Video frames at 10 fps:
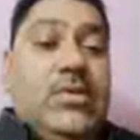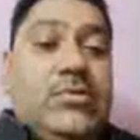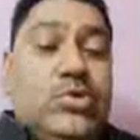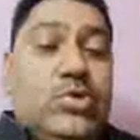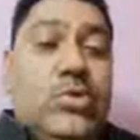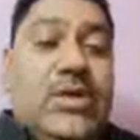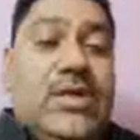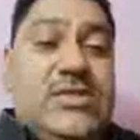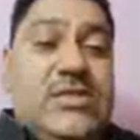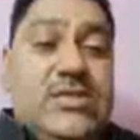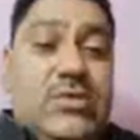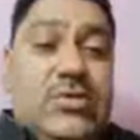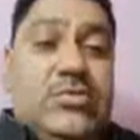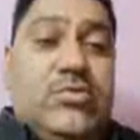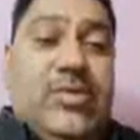So overgrazing is
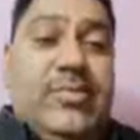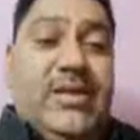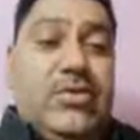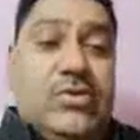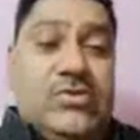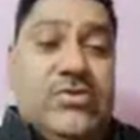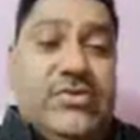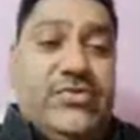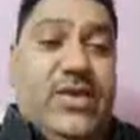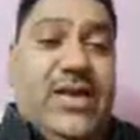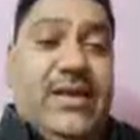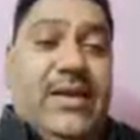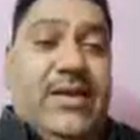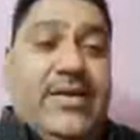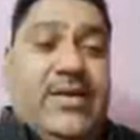also one main cause of land
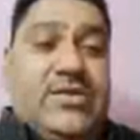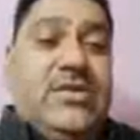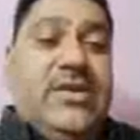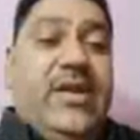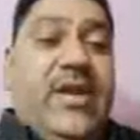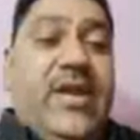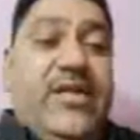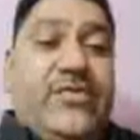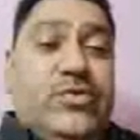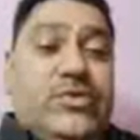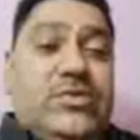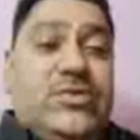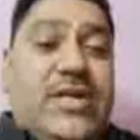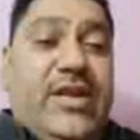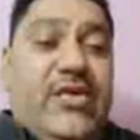degradation. And of course,
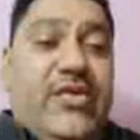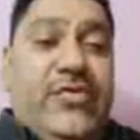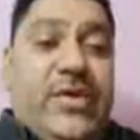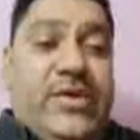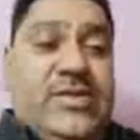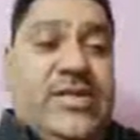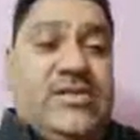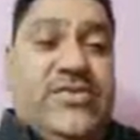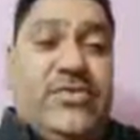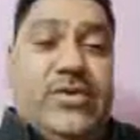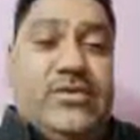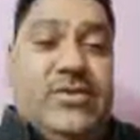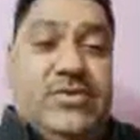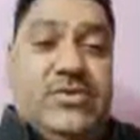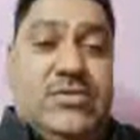cutting of forest, that is
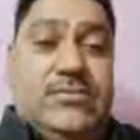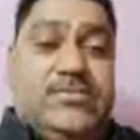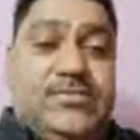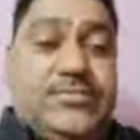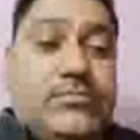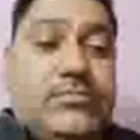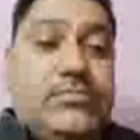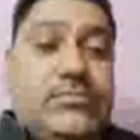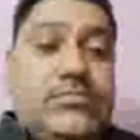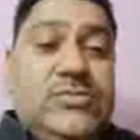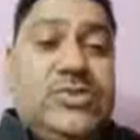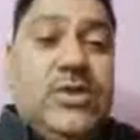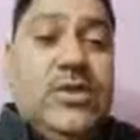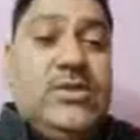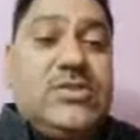deforestation.
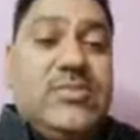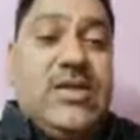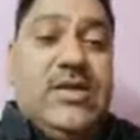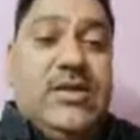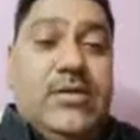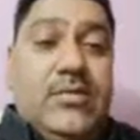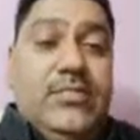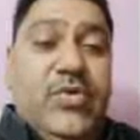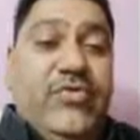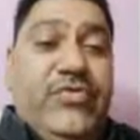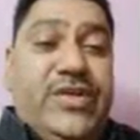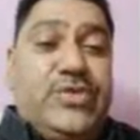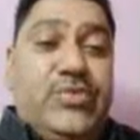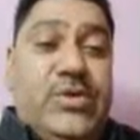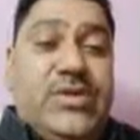Similarly,
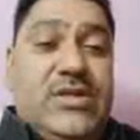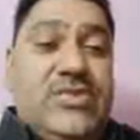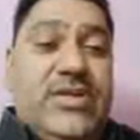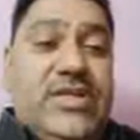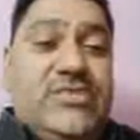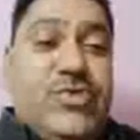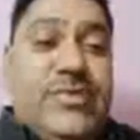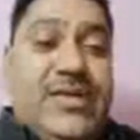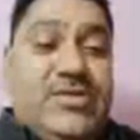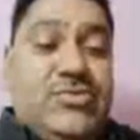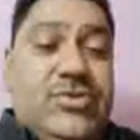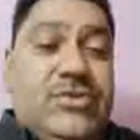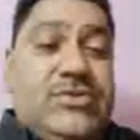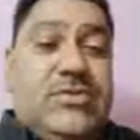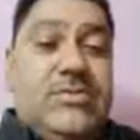wastewater is released from
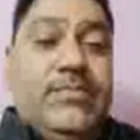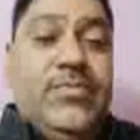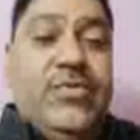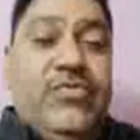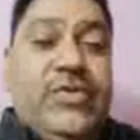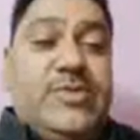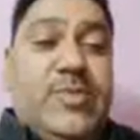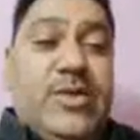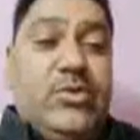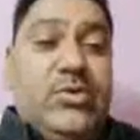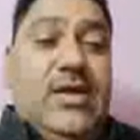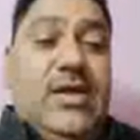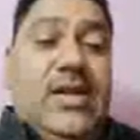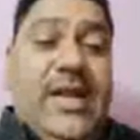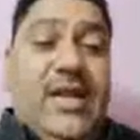industries which pollute
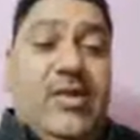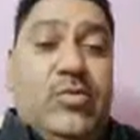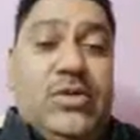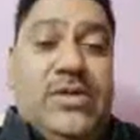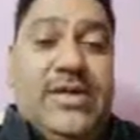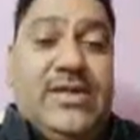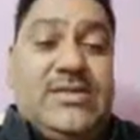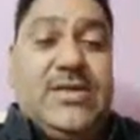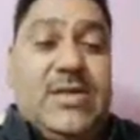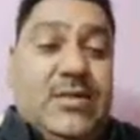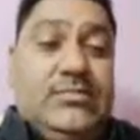land, water, etc.